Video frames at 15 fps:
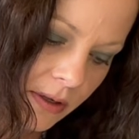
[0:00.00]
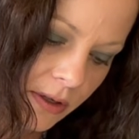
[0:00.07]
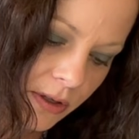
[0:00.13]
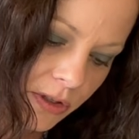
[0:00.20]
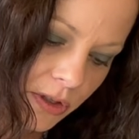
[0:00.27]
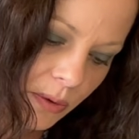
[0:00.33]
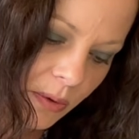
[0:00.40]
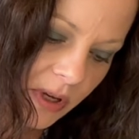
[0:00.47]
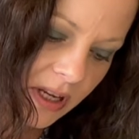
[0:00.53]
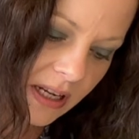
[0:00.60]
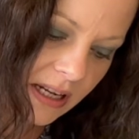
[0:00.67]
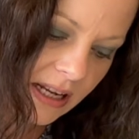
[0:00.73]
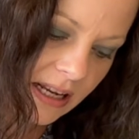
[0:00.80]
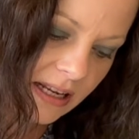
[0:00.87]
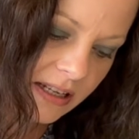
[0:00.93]
So we
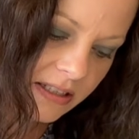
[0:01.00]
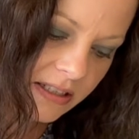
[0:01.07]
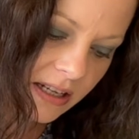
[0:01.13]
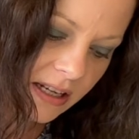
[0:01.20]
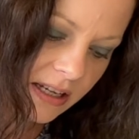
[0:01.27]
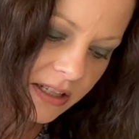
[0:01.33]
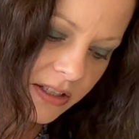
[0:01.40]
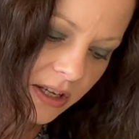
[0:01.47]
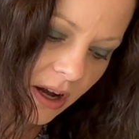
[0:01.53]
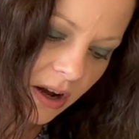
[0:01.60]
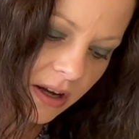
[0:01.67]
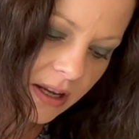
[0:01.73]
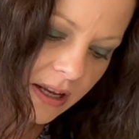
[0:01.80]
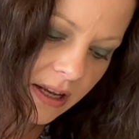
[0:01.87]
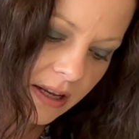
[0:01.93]
can easily
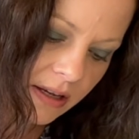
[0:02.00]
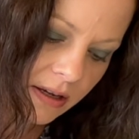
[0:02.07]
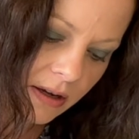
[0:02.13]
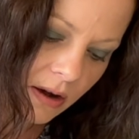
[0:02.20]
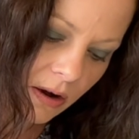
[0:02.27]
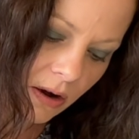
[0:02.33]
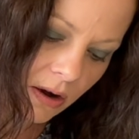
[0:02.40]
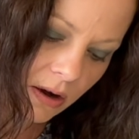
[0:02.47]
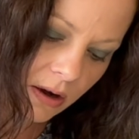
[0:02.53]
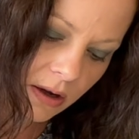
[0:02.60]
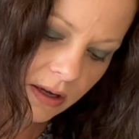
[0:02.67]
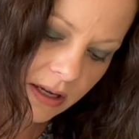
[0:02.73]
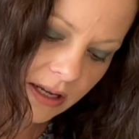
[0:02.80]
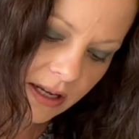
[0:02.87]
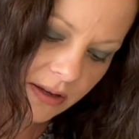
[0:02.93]
tuck in
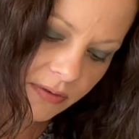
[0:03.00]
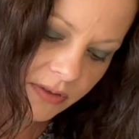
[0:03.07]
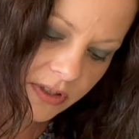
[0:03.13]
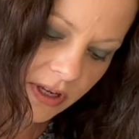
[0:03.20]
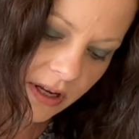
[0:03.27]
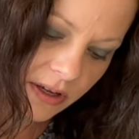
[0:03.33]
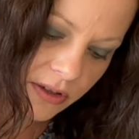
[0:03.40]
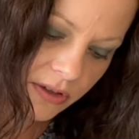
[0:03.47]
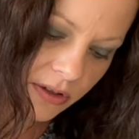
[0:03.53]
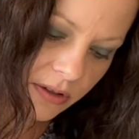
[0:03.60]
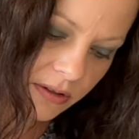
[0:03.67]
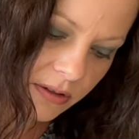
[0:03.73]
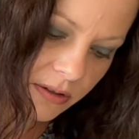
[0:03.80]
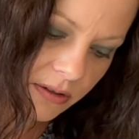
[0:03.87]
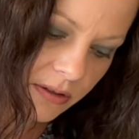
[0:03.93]
our leaf
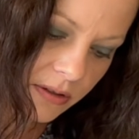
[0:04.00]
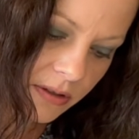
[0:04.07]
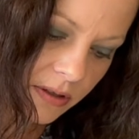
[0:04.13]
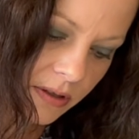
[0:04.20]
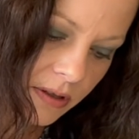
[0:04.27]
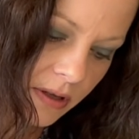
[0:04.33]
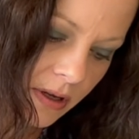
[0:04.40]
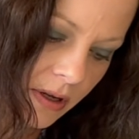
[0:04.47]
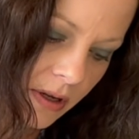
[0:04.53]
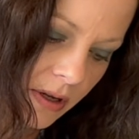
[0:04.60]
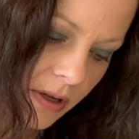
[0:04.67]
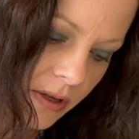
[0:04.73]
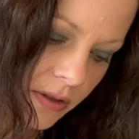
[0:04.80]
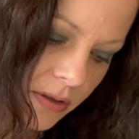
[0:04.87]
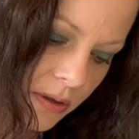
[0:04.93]
sections.
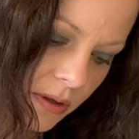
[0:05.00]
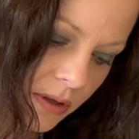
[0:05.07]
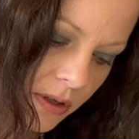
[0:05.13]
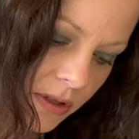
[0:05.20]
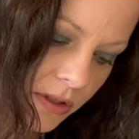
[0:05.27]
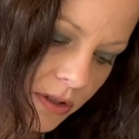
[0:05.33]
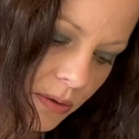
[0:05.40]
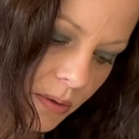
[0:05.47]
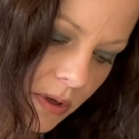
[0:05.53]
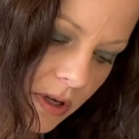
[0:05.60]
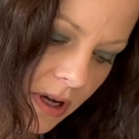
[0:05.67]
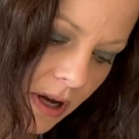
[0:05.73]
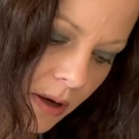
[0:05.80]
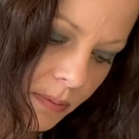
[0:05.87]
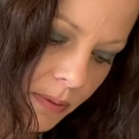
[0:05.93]
So I'm going to do a
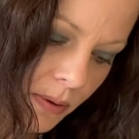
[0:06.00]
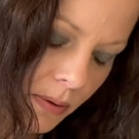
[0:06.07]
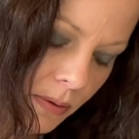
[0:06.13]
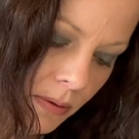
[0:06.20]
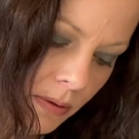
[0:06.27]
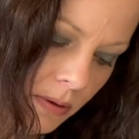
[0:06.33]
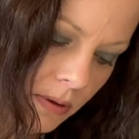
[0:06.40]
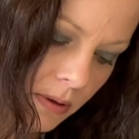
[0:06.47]
couple,